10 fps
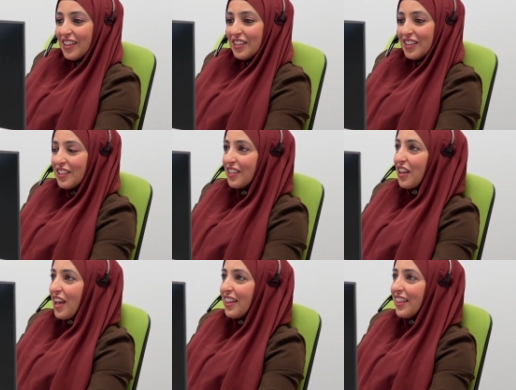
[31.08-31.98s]
to me,
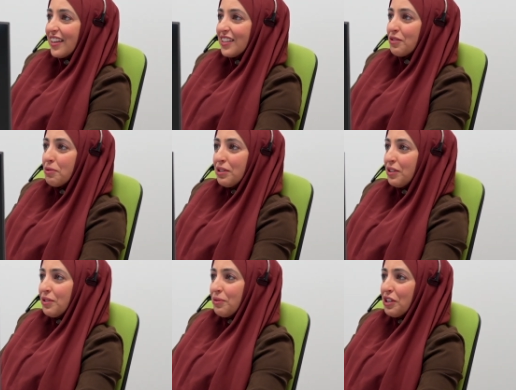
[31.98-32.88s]
because I help
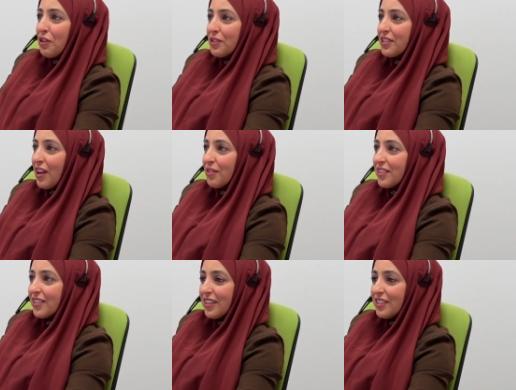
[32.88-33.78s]
provide those
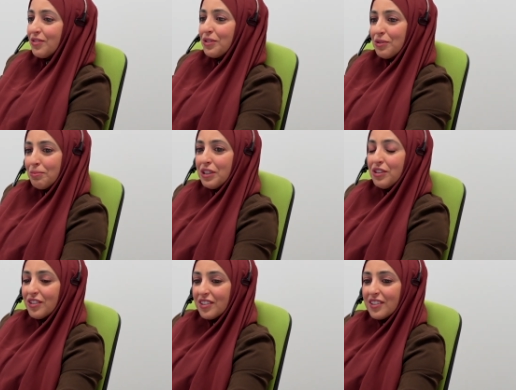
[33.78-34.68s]
manufacturers with
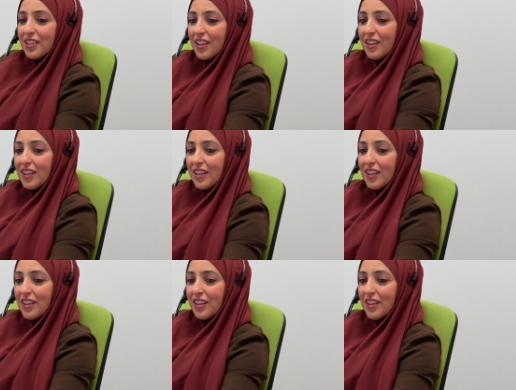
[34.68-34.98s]
everything they